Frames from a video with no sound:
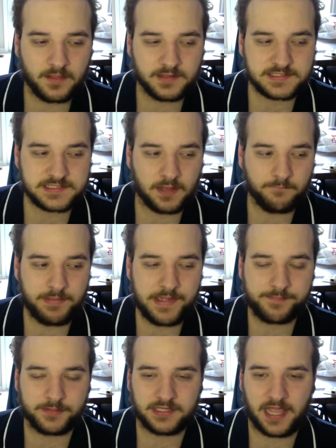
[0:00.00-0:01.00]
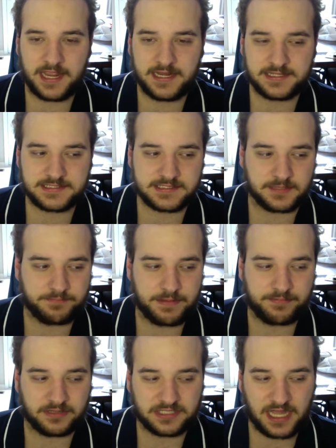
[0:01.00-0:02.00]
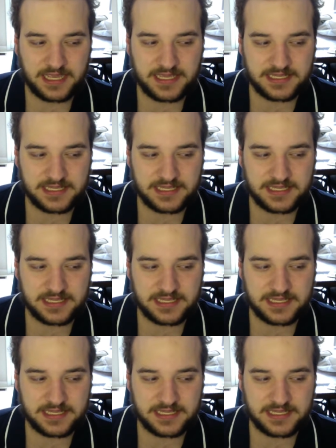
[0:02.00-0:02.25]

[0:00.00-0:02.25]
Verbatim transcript: Some people hate it, some people like